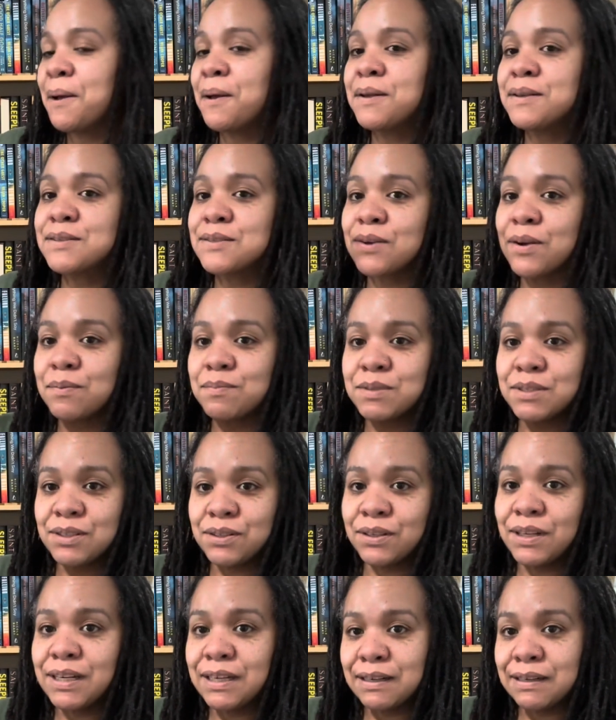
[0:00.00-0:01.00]
So I'm
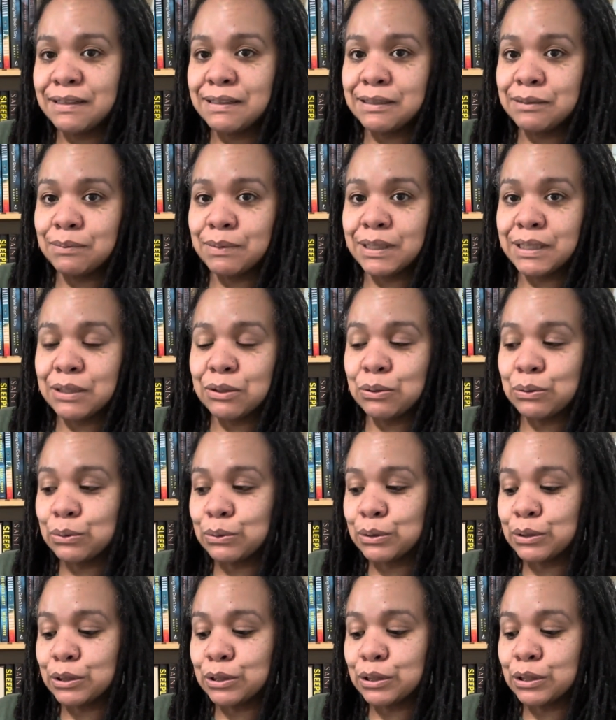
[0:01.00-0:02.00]
still here in my
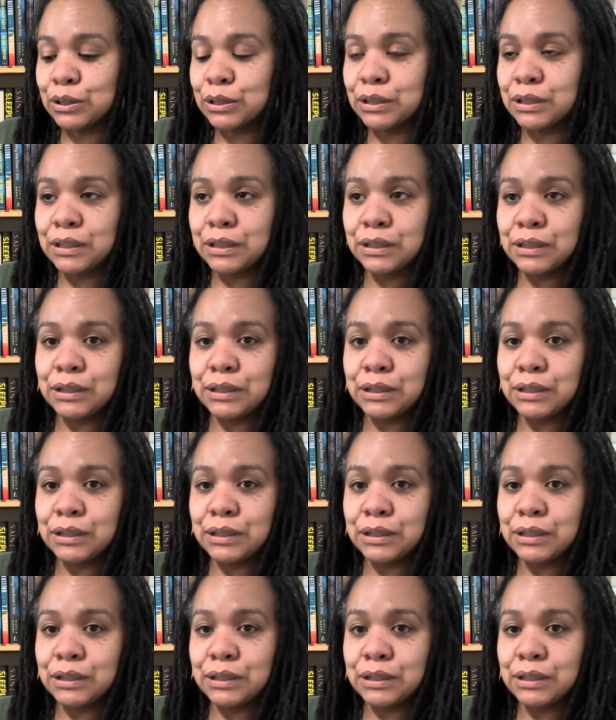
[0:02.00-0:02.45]
corner,